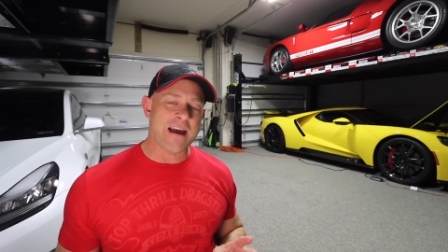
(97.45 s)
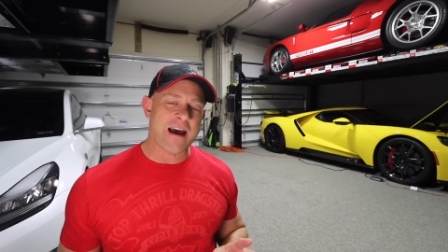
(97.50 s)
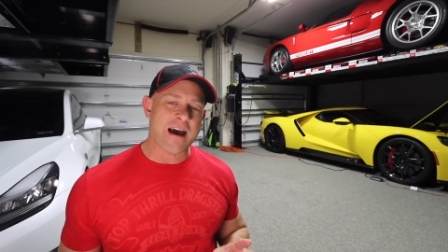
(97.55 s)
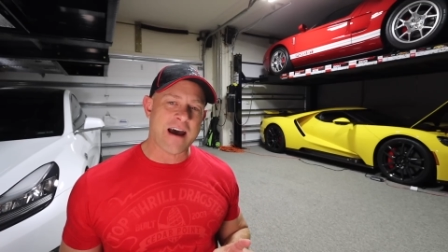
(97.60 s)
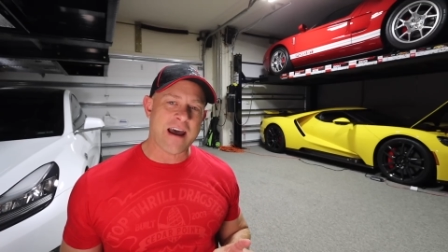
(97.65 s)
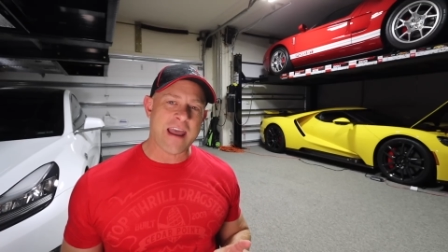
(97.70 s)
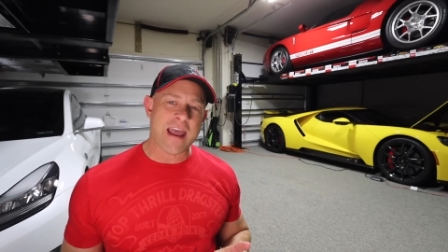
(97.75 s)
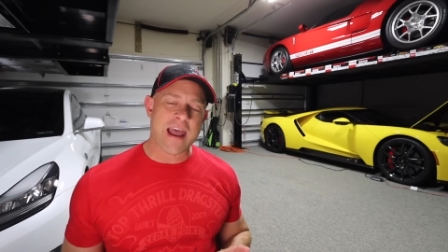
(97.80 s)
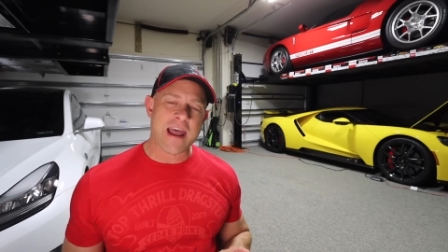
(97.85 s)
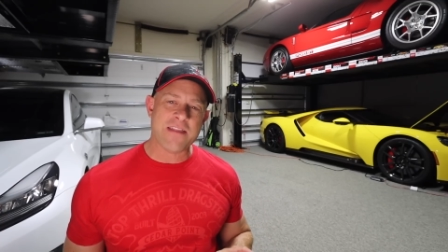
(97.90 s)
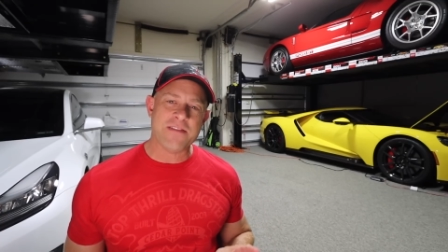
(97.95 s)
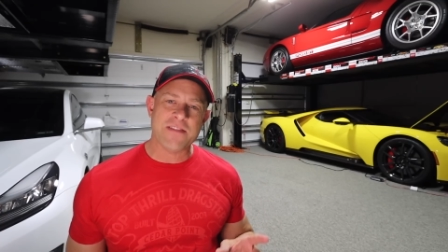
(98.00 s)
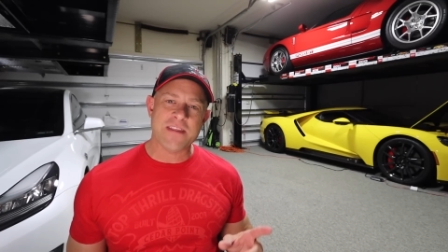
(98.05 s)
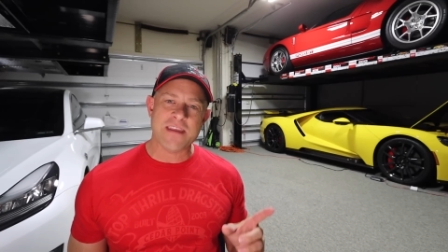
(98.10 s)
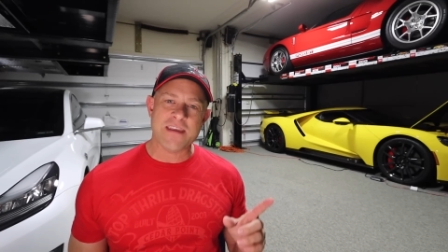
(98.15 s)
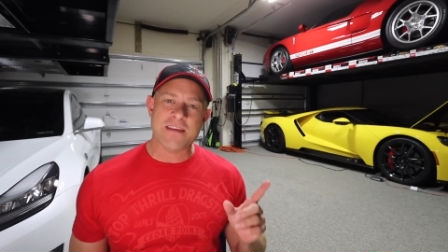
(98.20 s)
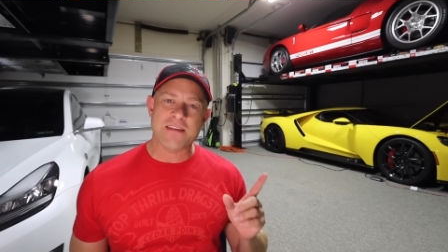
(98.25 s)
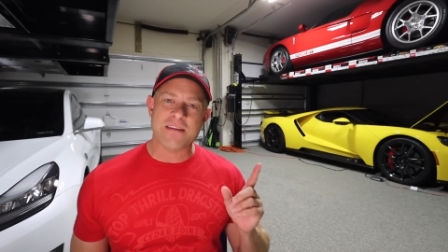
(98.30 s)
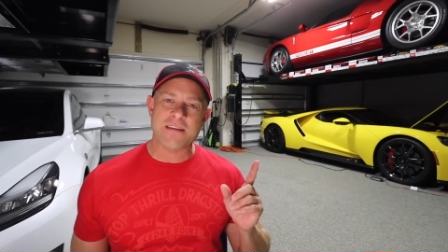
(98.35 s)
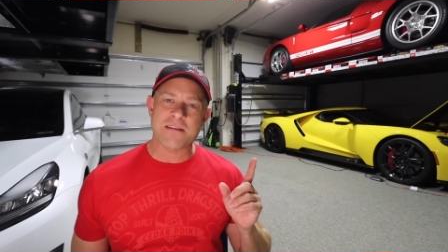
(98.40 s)
I had
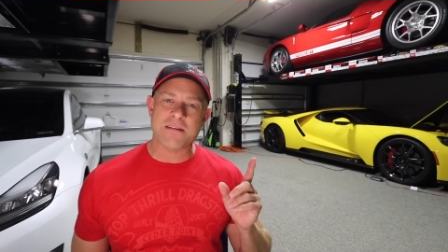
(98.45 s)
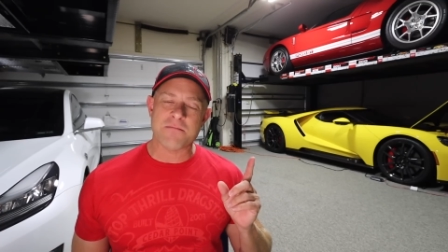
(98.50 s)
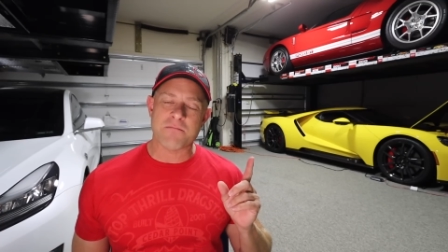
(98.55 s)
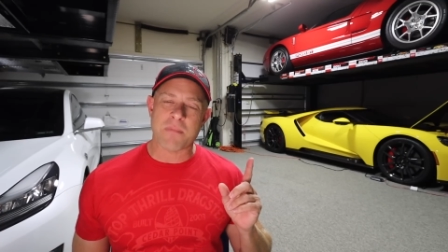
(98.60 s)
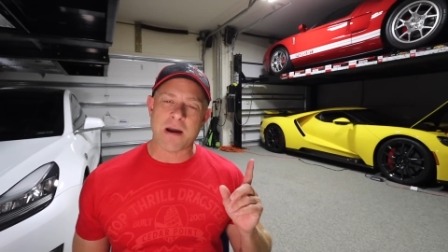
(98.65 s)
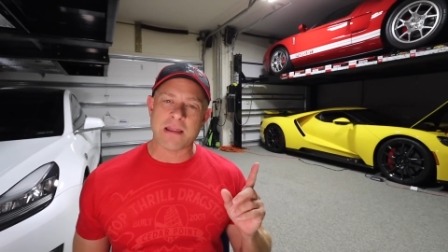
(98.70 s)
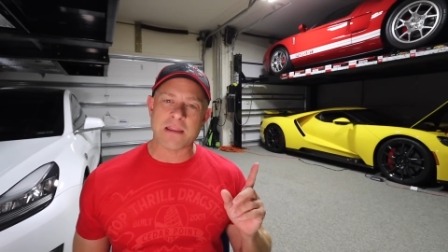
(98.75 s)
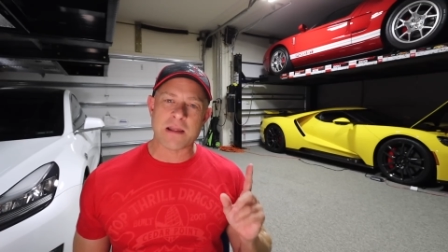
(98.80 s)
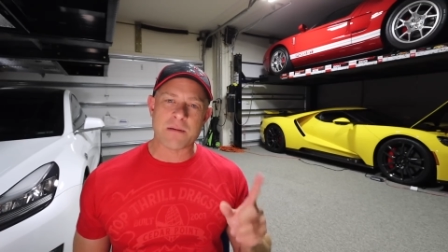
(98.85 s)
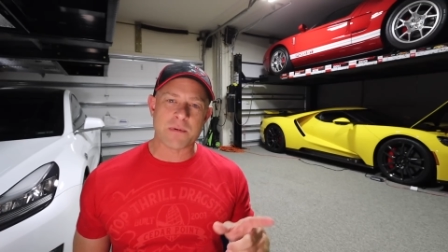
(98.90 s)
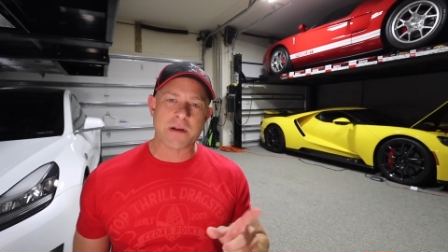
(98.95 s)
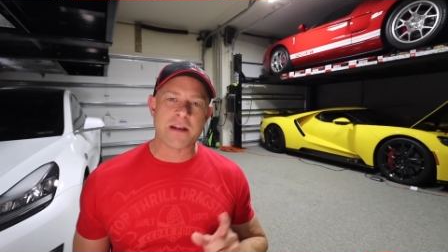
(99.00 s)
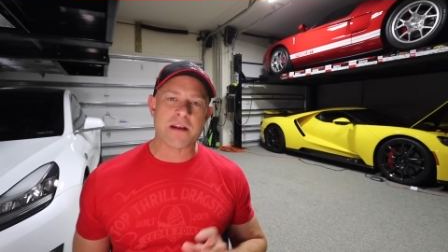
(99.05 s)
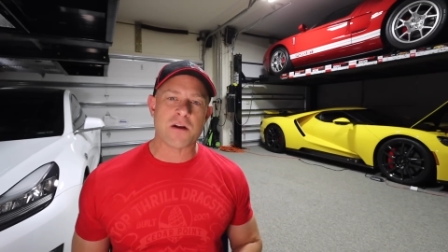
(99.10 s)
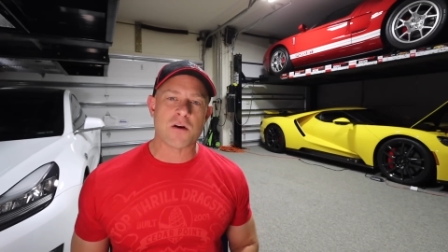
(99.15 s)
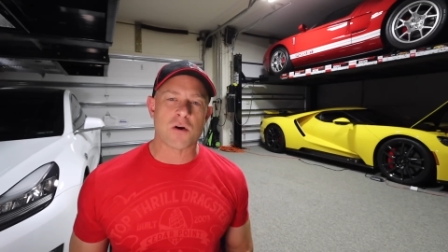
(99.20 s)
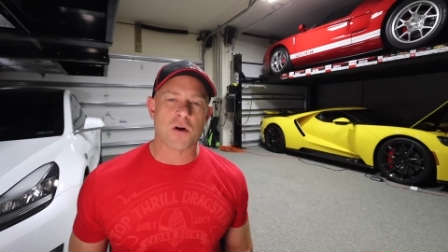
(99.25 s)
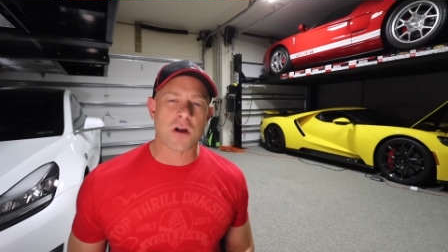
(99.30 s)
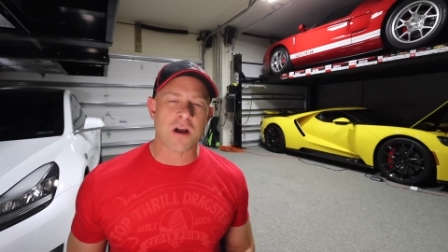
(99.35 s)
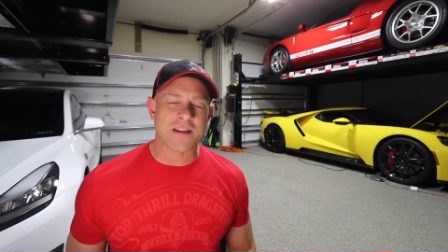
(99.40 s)
the my
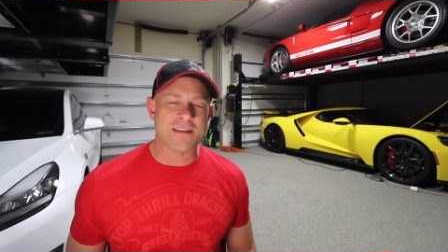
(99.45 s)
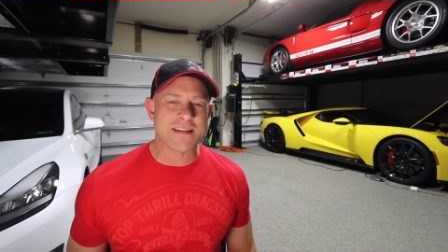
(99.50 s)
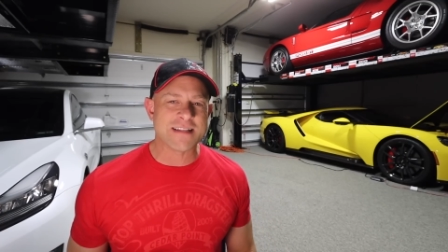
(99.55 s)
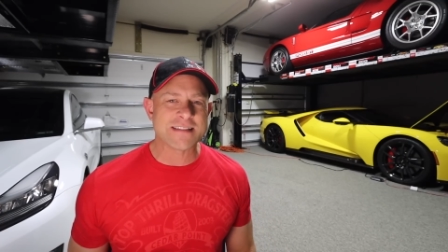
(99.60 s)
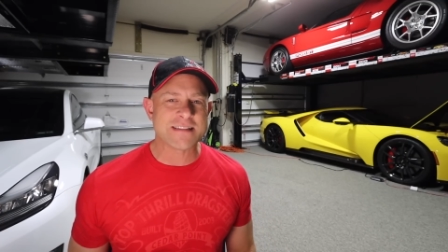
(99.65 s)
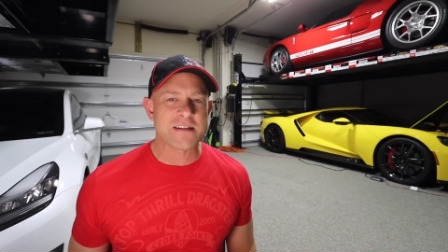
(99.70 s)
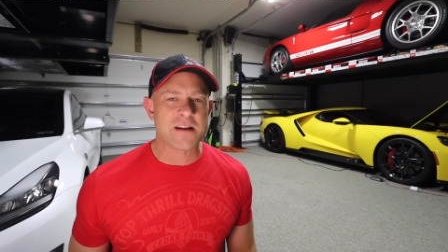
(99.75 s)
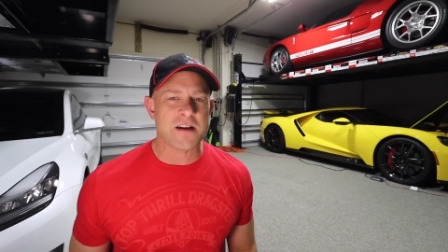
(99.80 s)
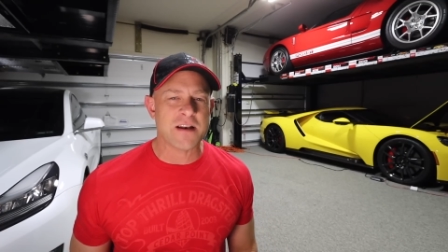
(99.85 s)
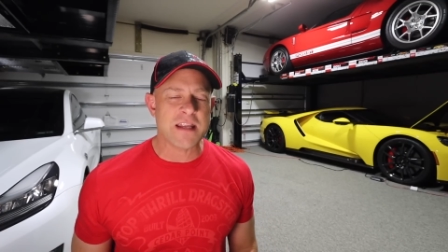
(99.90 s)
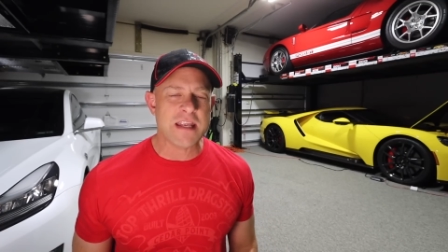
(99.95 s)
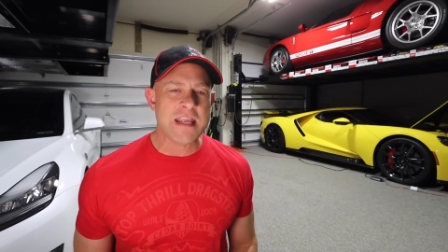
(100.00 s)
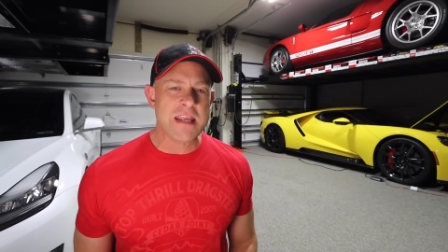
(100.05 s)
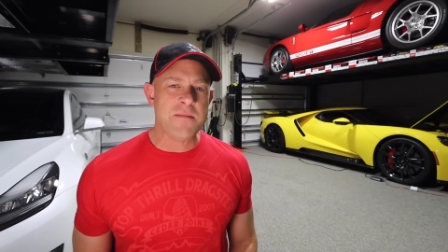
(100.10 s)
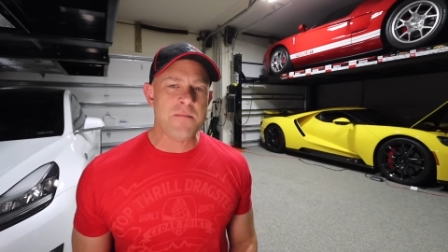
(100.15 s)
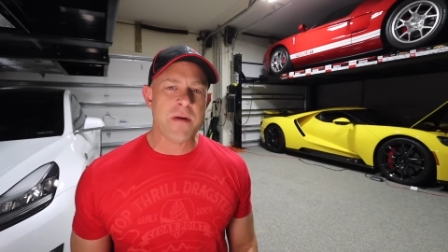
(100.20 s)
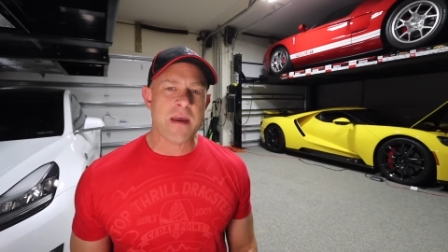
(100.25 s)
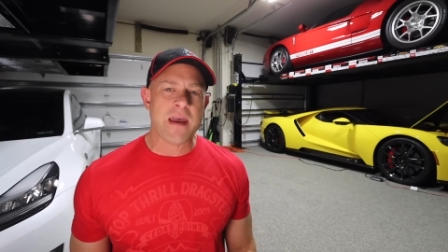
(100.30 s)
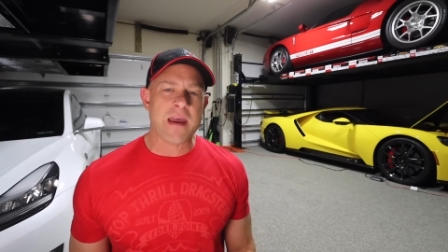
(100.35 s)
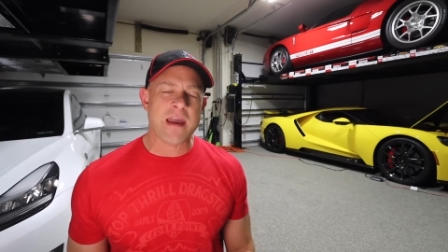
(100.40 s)
Lamborghini Huracan listed on
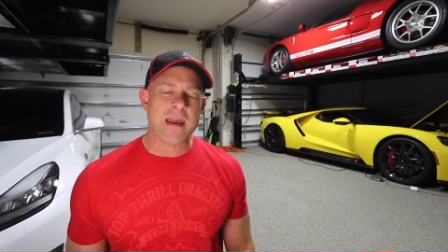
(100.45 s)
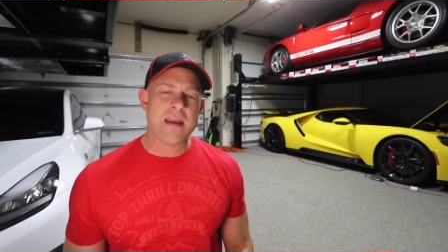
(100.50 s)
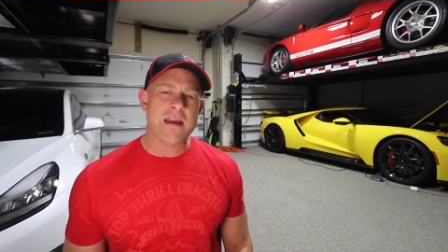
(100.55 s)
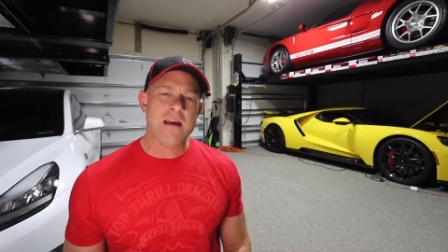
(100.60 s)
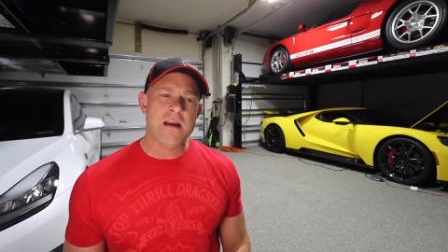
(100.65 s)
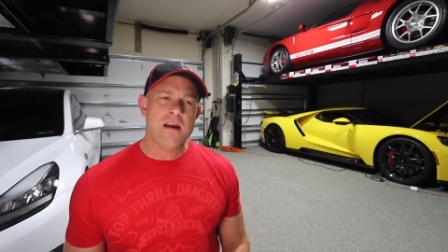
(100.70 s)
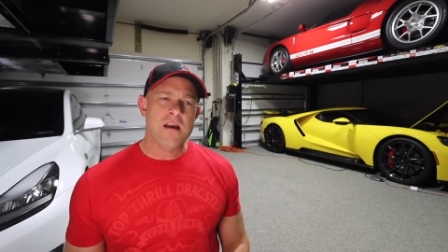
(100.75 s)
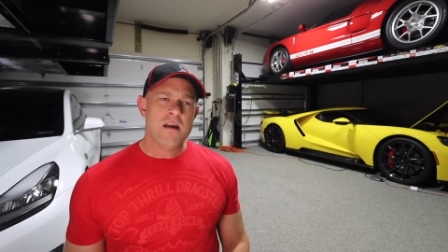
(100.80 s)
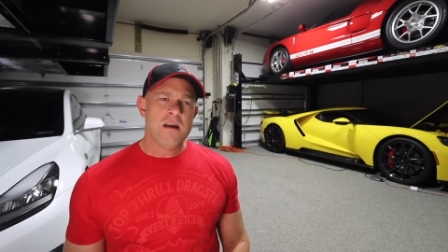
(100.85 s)
eBay